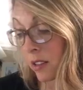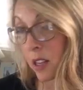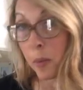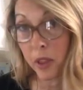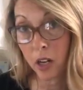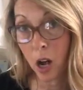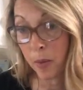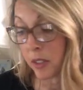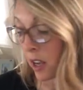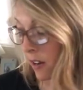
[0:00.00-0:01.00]
some of the
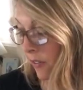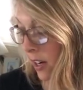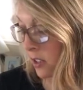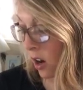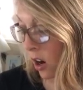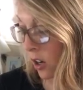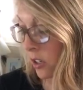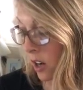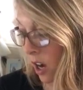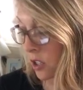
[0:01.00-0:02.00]
common side effects are
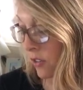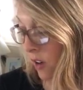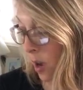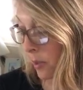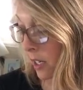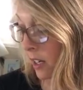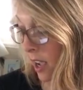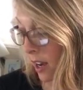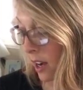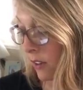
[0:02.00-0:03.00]
nausea, vomiting,
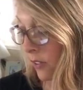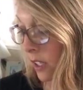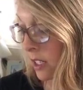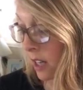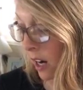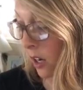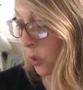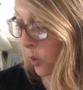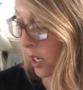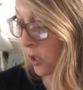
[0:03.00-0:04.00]
headache, feeling
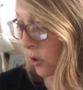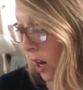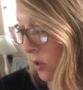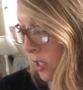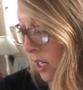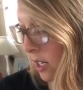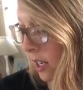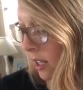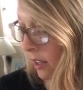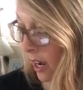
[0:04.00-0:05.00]
tired, weak, drowsy,
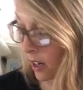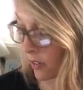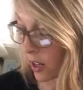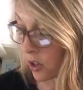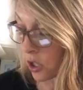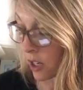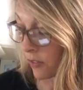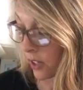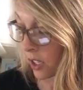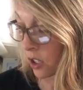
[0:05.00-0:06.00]
lack of energy,
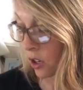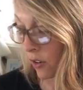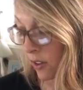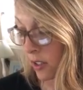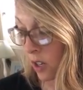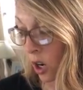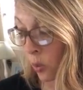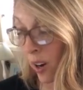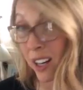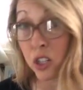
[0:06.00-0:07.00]
feeling nervous,
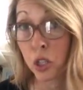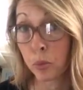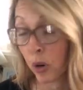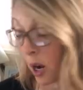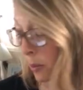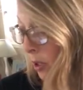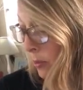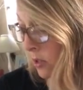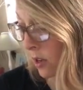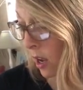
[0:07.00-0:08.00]
erection
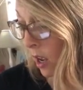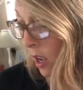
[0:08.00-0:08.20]
problems,